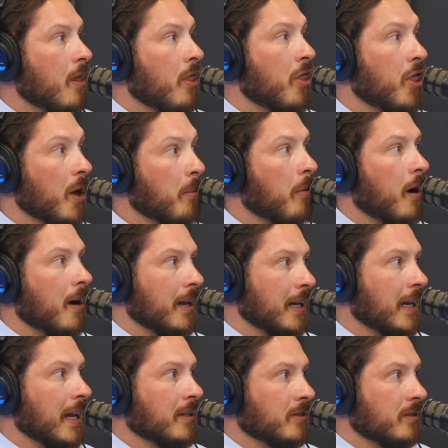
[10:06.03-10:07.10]
the
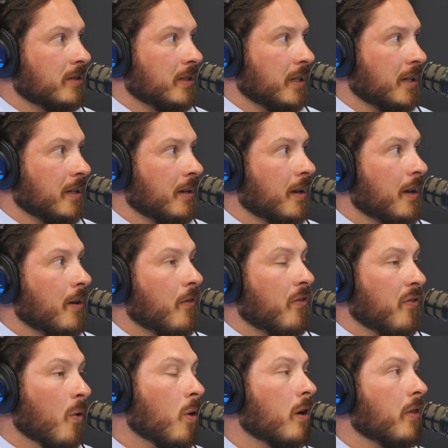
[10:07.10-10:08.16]
Mardigian agency
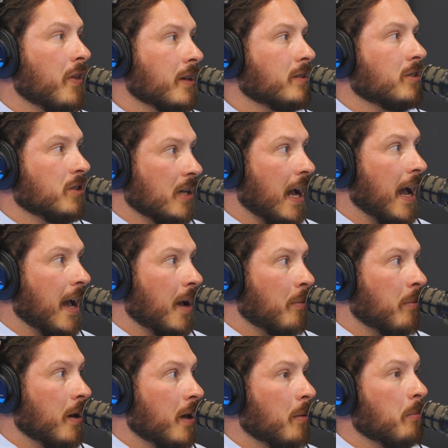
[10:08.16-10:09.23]
for this
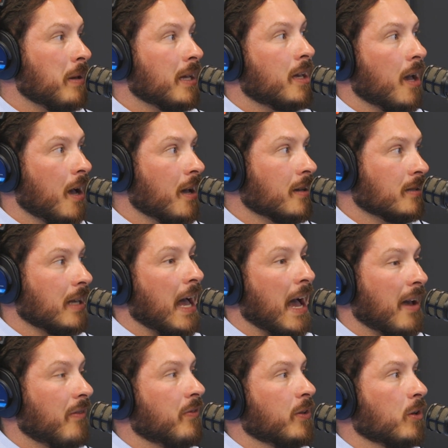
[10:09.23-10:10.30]
job because
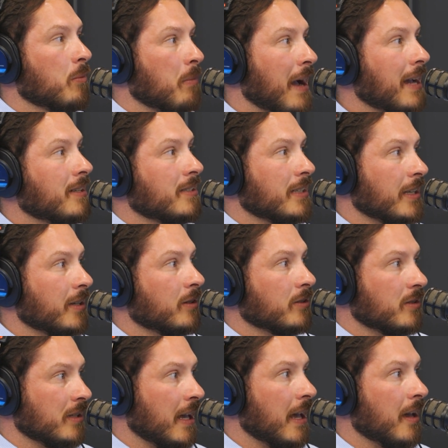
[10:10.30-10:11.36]
I feel my skill
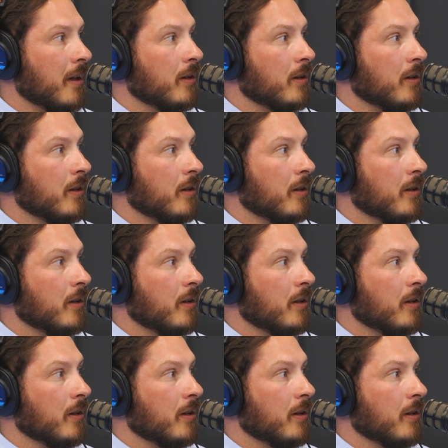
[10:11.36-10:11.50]
set